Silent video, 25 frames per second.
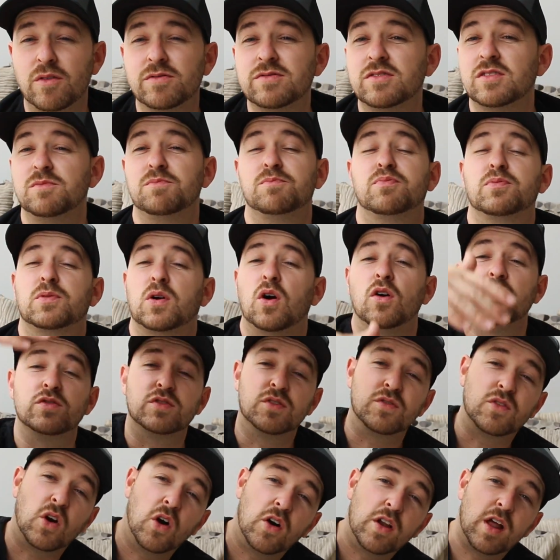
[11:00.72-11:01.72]
Obviously, costs
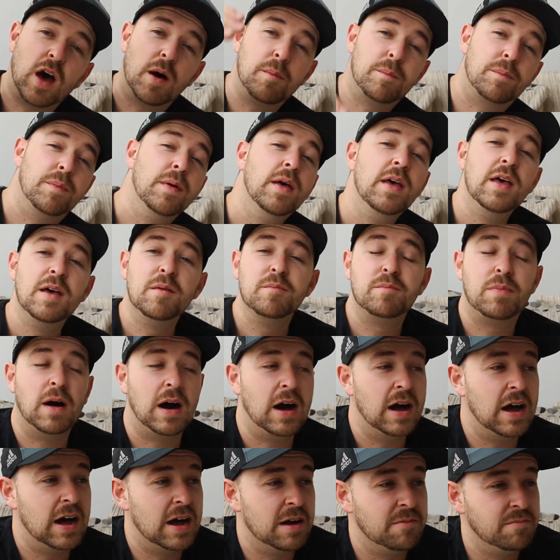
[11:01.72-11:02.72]
have gone up.
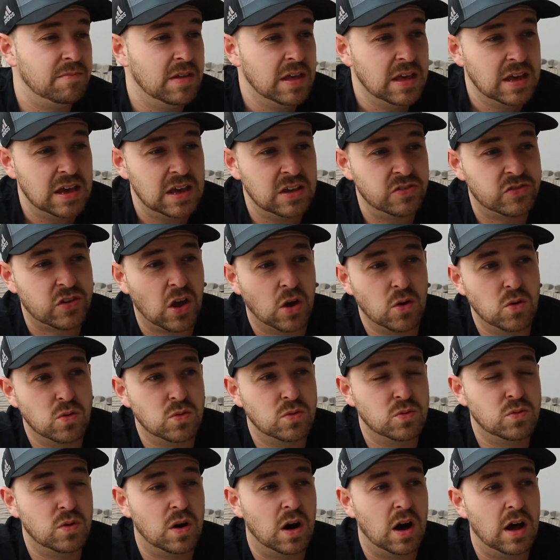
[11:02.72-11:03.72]
But in
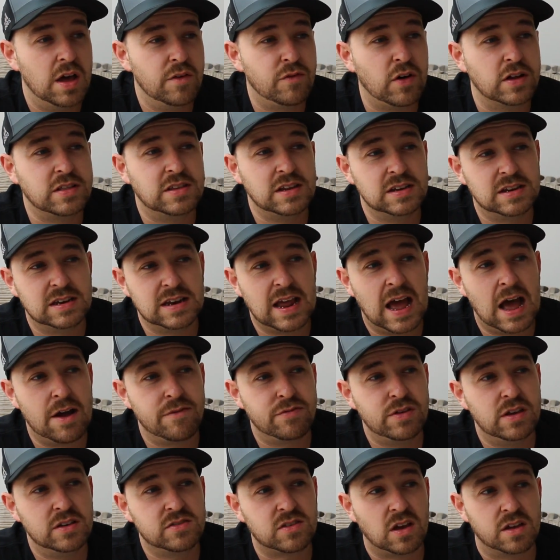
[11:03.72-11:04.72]
total, if I didn't
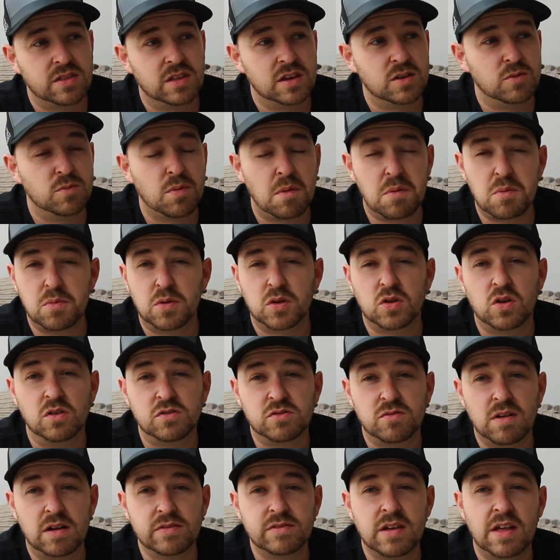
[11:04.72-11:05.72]
have this, I think it probably would have
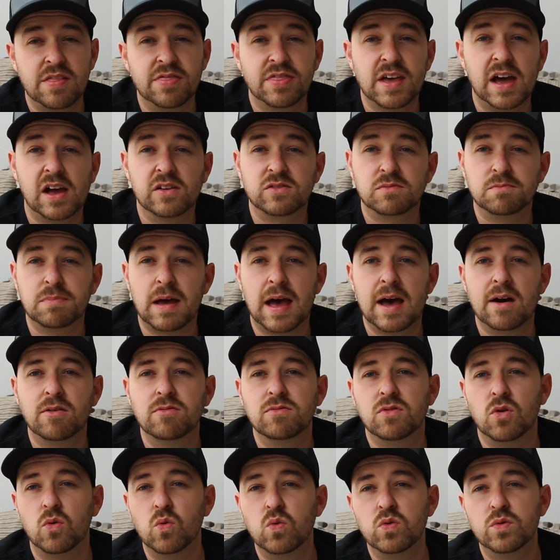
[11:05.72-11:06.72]
cost around
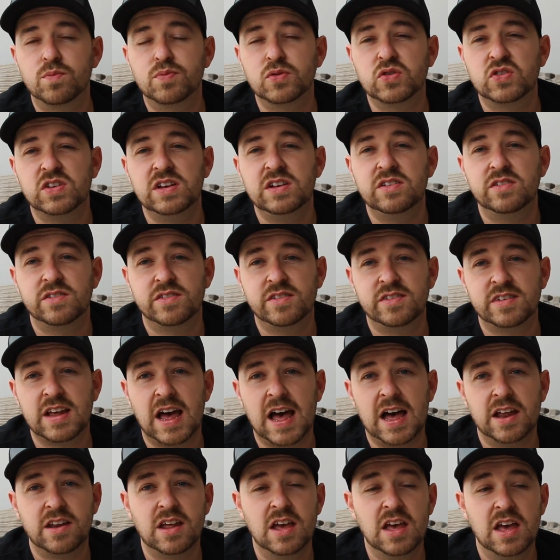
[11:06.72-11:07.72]
£10,000, all the procedures he's
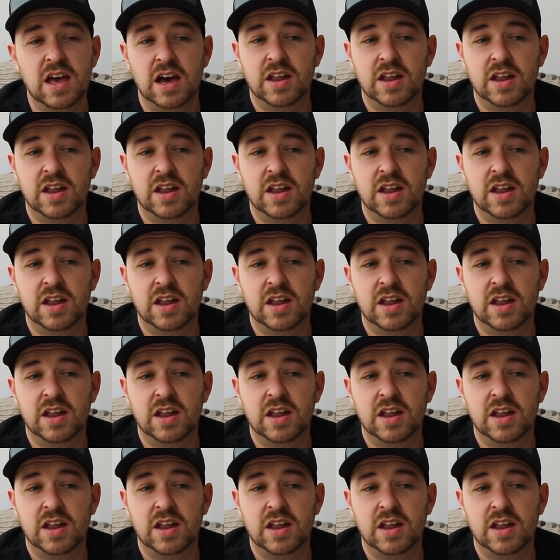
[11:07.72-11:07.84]
had.